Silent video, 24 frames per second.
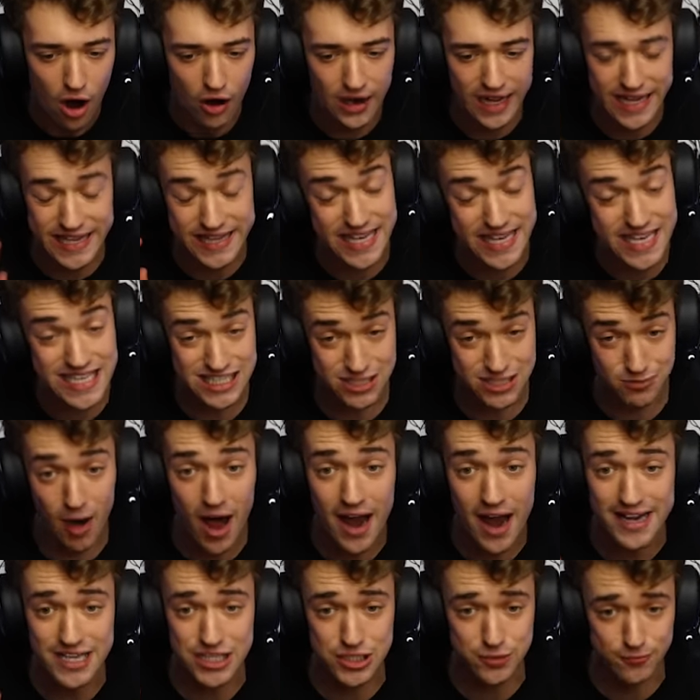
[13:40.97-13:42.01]
Okay, this
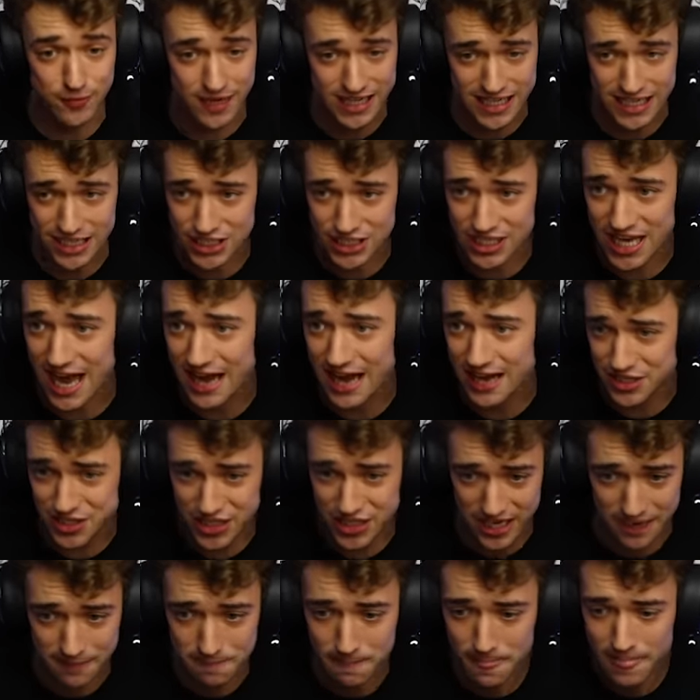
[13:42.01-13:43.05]
one is really
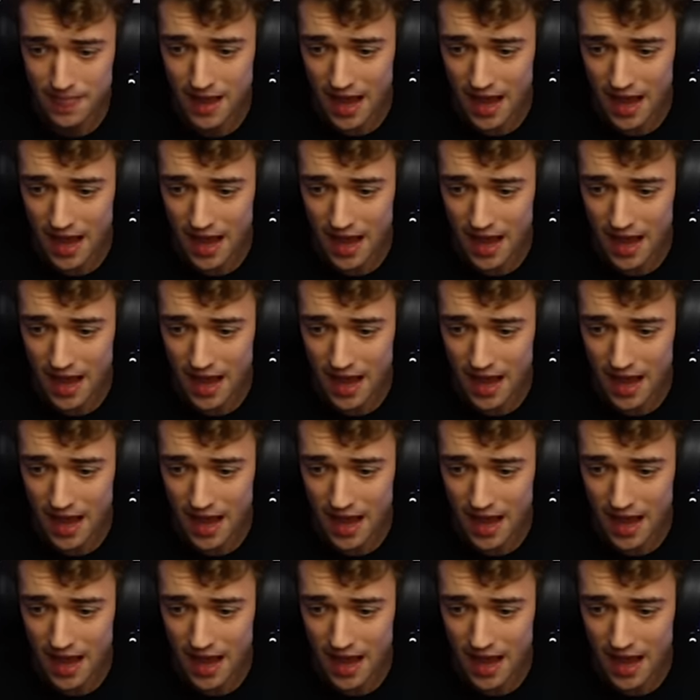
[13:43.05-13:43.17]
challenging.